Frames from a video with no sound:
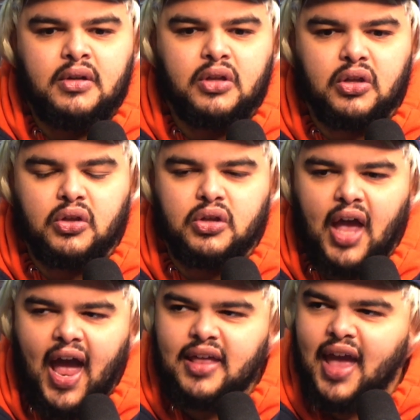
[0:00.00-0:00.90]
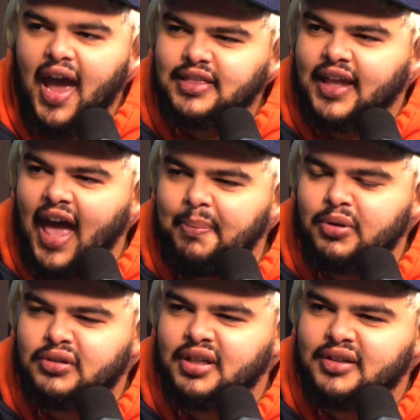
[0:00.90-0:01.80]
You had the
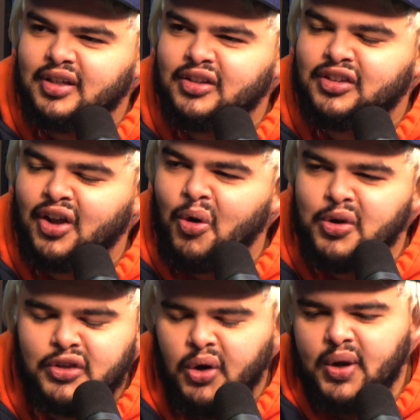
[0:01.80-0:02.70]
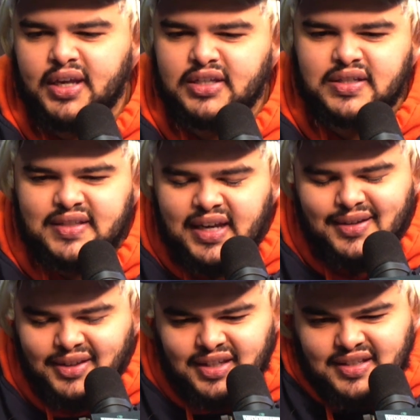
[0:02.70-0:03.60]
capital to go and do it. You just
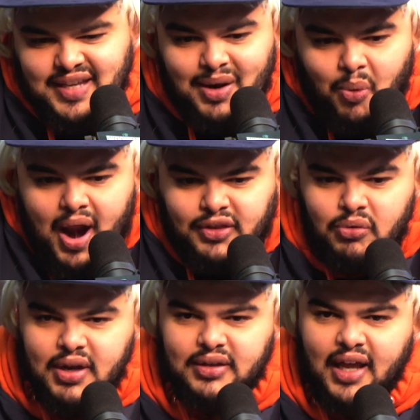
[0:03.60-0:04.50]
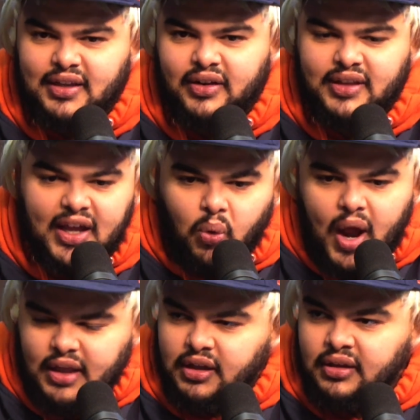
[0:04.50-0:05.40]
didn't want to do it. At the end of the day,
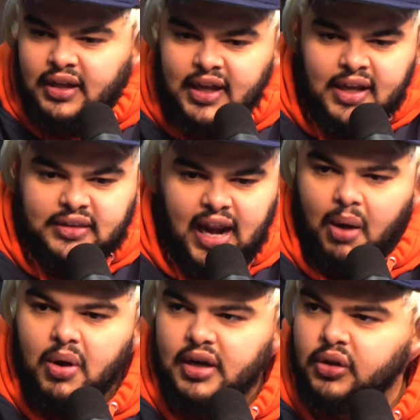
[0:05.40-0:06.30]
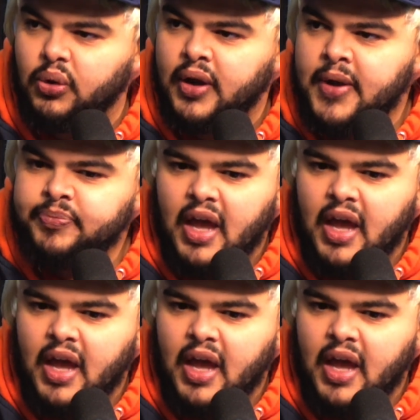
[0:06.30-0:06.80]
quite clearly, did not want to do it.